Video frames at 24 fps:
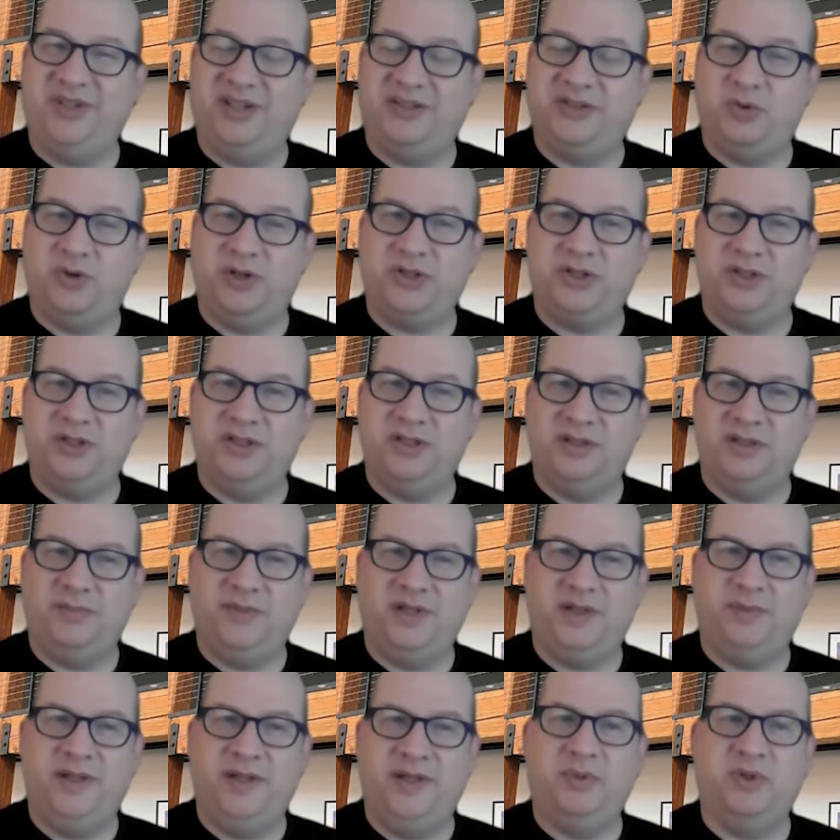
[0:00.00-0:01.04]
to ask questions that
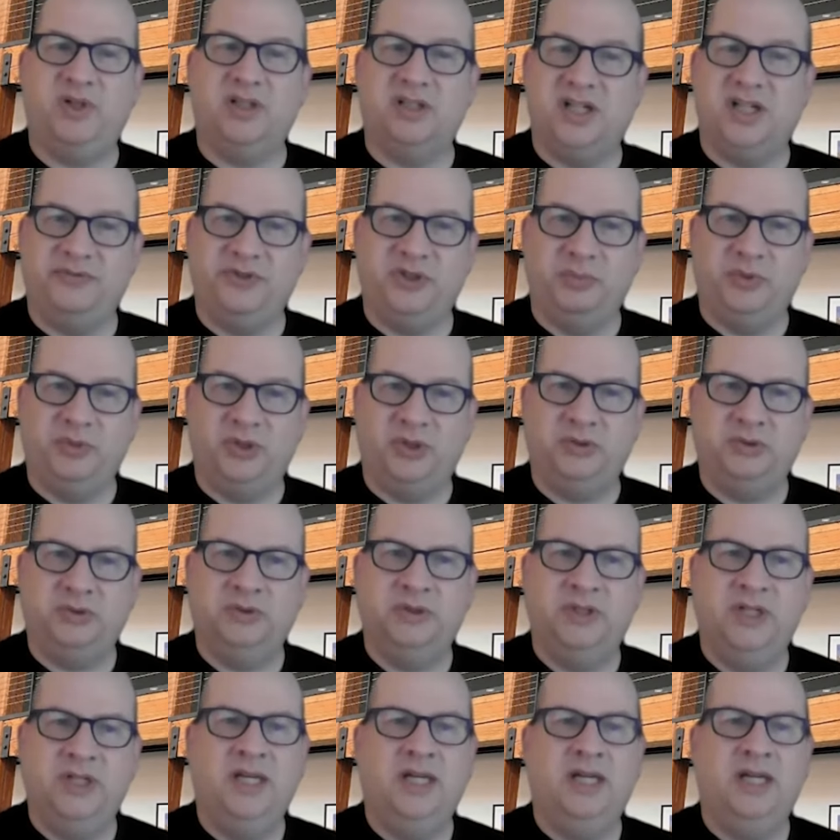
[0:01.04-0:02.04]
make people uncomfortable.